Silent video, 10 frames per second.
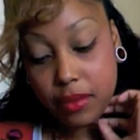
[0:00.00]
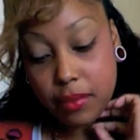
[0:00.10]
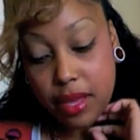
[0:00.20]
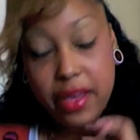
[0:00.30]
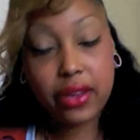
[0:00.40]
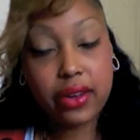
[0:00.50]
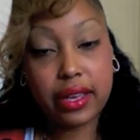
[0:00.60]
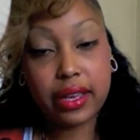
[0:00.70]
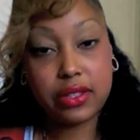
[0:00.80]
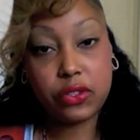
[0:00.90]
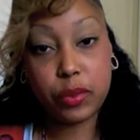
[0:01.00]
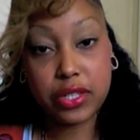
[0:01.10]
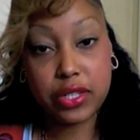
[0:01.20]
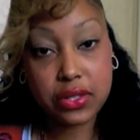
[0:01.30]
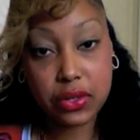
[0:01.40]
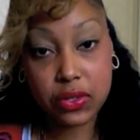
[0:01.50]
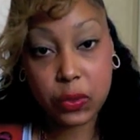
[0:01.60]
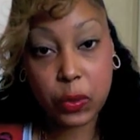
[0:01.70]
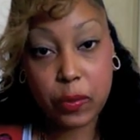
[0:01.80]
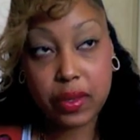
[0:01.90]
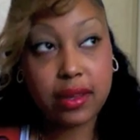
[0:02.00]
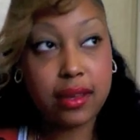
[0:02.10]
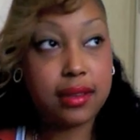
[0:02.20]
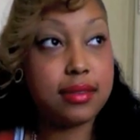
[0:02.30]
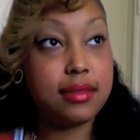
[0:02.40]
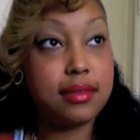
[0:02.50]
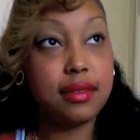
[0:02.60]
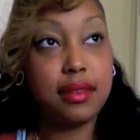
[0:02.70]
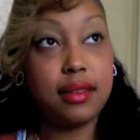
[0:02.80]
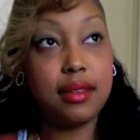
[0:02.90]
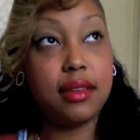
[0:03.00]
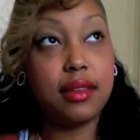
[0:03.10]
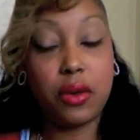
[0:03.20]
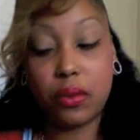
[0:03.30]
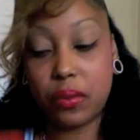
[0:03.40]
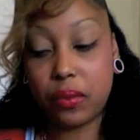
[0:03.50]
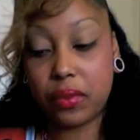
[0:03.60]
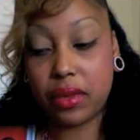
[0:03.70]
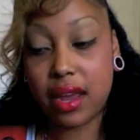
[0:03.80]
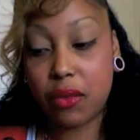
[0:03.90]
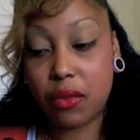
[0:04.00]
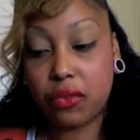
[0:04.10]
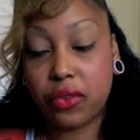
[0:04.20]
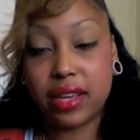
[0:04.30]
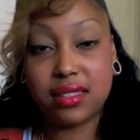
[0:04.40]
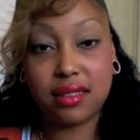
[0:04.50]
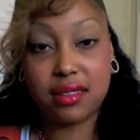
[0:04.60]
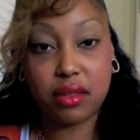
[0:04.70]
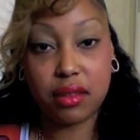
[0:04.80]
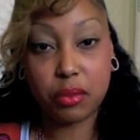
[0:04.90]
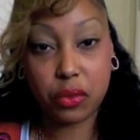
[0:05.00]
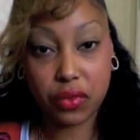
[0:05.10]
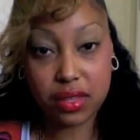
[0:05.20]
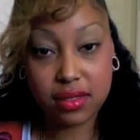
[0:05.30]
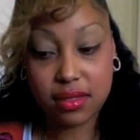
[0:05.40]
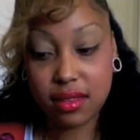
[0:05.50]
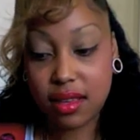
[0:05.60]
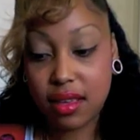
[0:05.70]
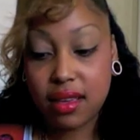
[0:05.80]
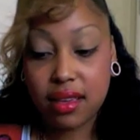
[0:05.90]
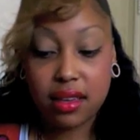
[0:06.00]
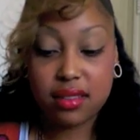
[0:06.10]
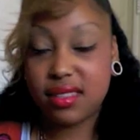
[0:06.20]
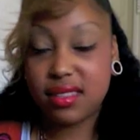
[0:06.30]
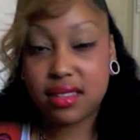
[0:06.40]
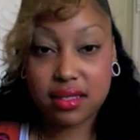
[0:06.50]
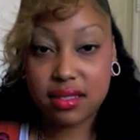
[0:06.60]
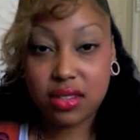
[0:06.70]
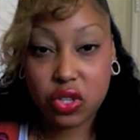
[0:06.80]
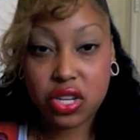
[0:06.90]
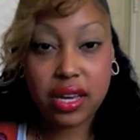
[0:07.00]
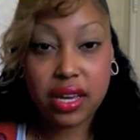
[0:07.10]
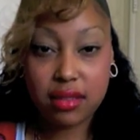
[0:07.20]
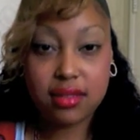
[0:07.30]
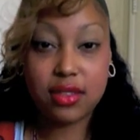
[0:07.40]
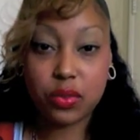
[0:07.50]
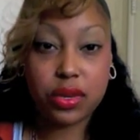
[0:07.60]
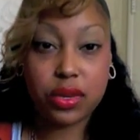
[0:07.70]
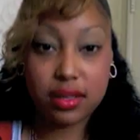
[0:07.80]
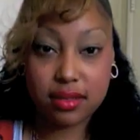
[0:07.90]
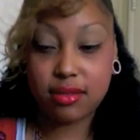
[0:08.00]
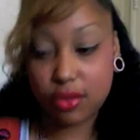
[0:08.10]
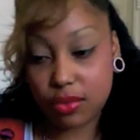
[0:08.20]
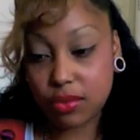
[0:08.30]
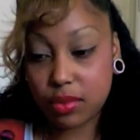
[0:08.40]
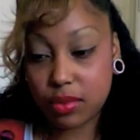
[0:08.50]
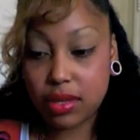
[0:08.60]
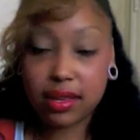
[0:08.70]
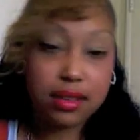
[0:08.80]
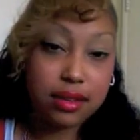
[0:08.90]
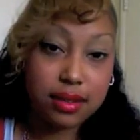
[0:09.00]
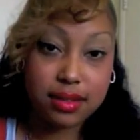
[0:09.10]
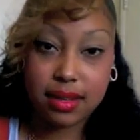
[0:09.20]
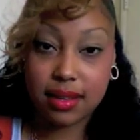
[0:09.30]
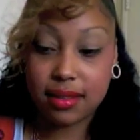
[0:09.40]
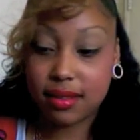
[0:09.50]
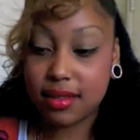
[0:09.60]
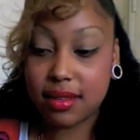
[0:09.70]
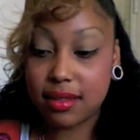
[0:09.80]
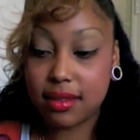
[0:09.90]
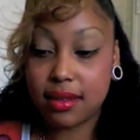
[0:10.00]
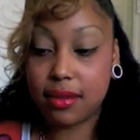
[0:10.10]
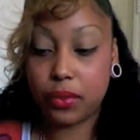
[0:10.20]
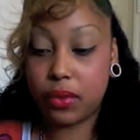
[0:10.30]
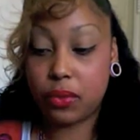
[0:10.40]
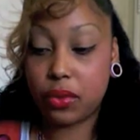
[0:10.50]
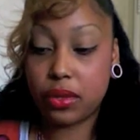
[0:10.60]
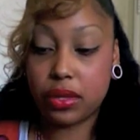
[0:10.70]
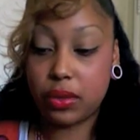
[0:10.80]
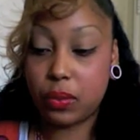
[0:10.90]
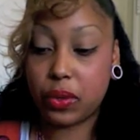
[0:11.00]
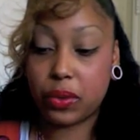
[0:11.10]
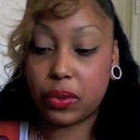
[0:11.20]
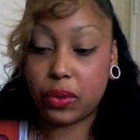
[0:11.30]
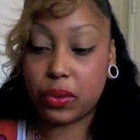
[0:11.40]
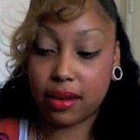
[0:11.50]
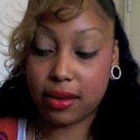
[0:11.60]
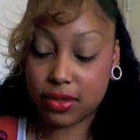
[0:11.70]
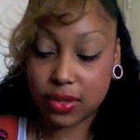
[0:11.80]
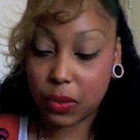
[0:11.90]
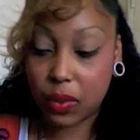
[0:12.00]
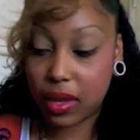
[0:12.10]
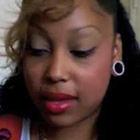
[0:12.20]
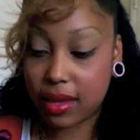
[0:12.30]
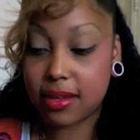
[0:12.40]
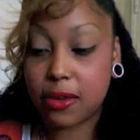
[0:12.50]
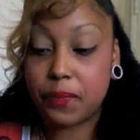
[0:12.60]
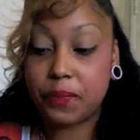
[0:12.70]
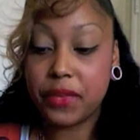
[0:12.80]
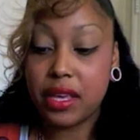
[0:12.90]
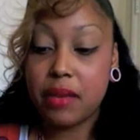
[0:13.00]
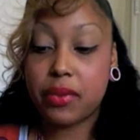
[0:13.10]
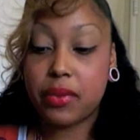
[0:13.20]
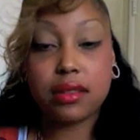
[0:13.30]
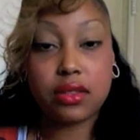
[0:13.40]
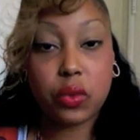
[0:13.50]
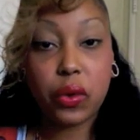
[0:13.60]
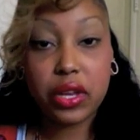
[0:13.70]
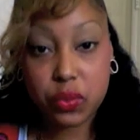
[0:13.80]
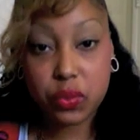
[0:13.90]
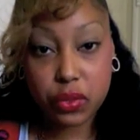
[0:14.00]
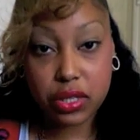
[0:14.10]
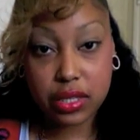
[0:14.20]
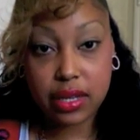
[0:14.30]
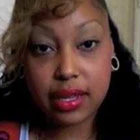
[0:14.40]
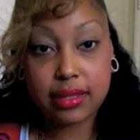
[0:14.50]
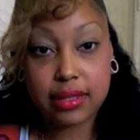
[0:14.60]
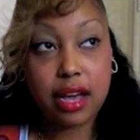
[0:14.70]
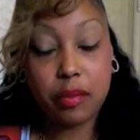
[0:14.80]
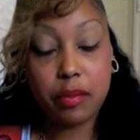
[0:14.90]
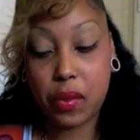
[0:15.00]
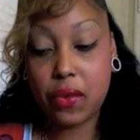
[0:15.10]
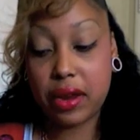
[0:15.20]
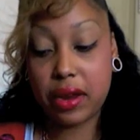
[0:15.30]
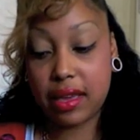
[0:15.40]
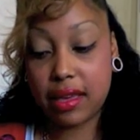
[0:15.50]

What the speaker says: I'm not going to get too much into the story because, it kind of reflects on the movies. He does, Chucky does what he do. He kills, and he does it a really weird way or sick way. So, but the story is really good. It's not boring.